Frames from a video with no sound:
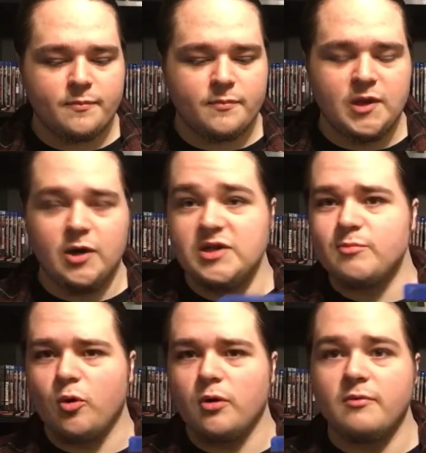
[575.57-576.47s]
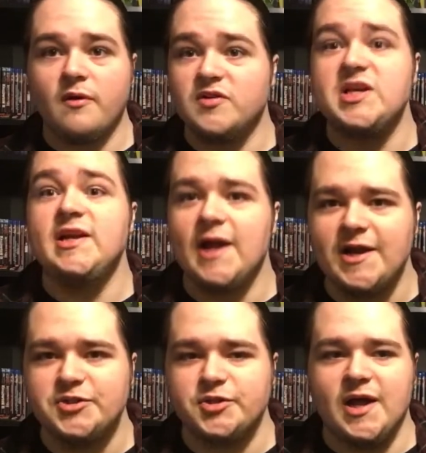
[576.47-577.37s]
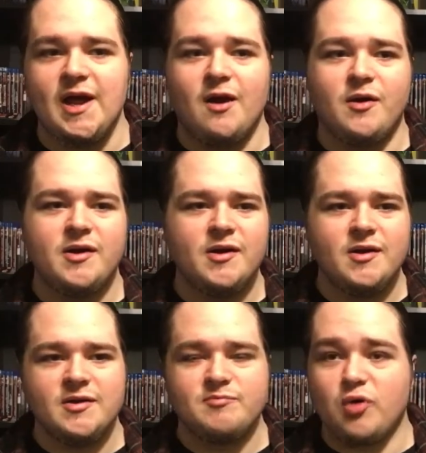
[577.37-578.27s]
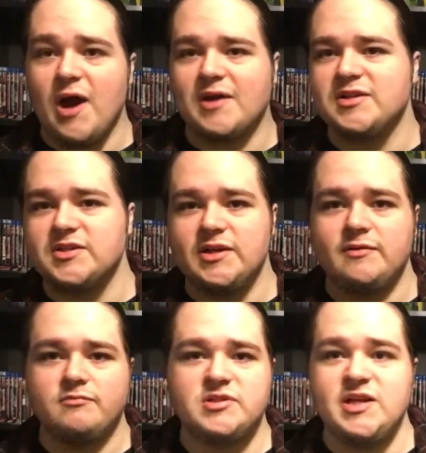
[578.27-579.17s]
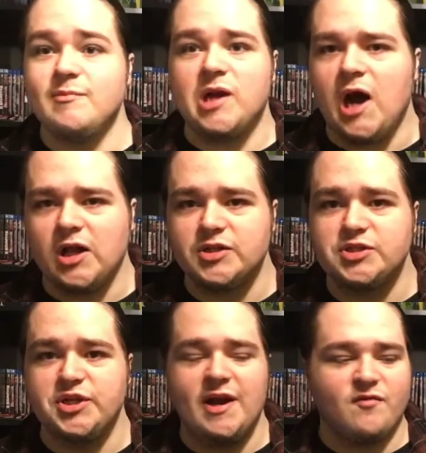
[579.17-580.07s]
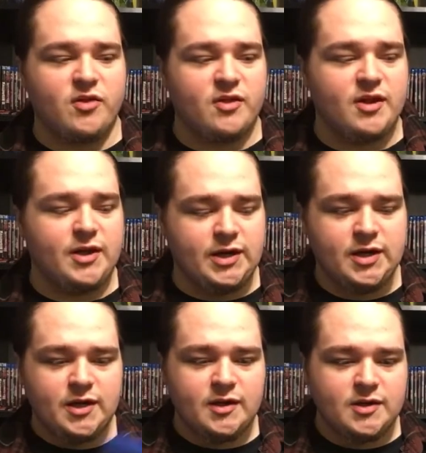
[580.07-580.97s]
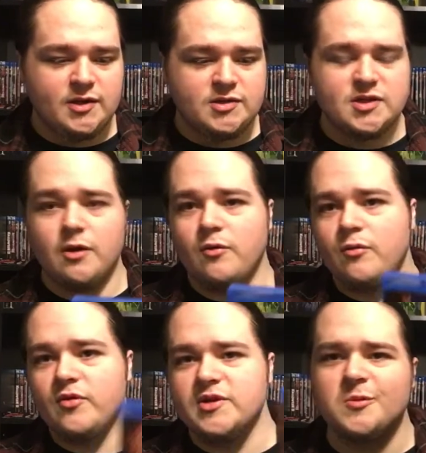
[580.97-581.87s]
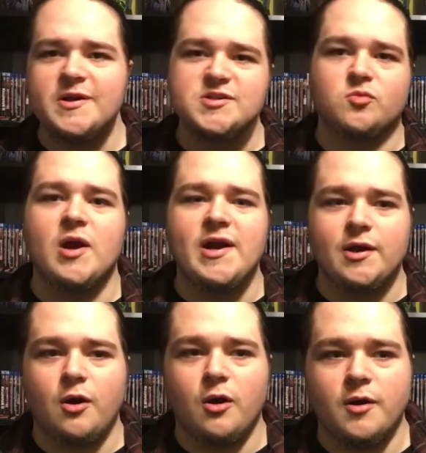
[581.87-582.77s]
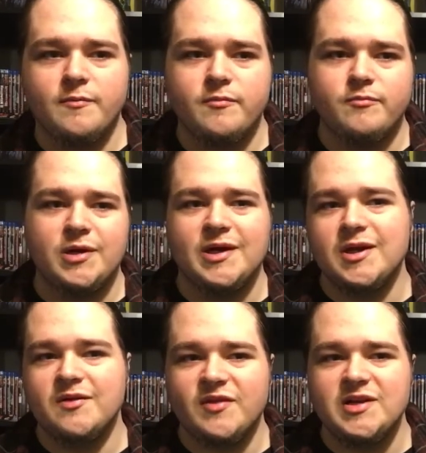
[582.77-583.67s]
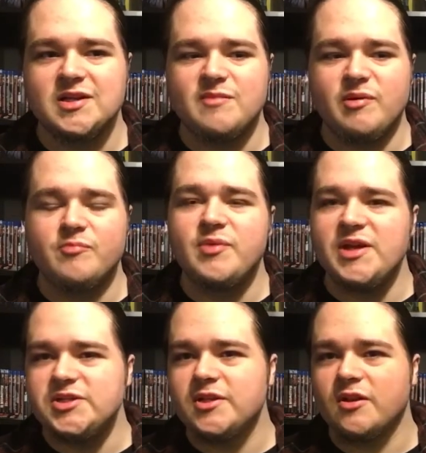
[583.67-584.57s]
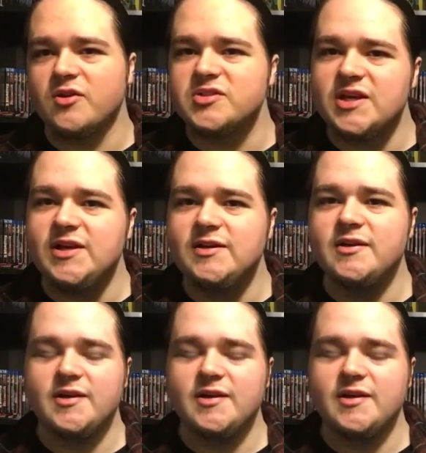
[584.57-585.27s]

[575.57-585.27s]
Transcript: He's more of a teenager now and practicing demonology and everything. So this one is rated R, but it could have easily been PG-13.